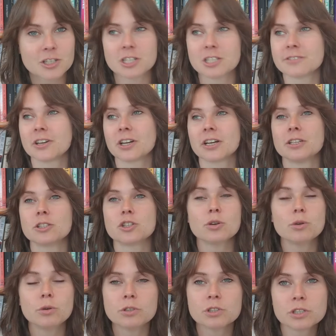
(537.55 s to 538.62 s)
She's very
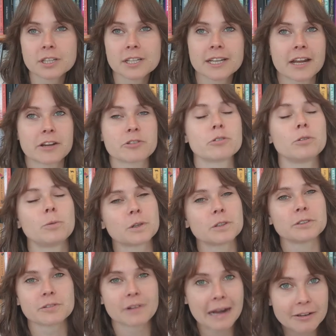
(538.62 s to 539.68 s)
attuned to the natural
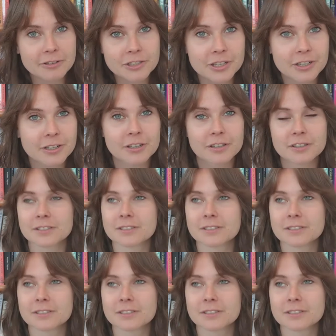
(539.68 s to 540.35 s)
world around her,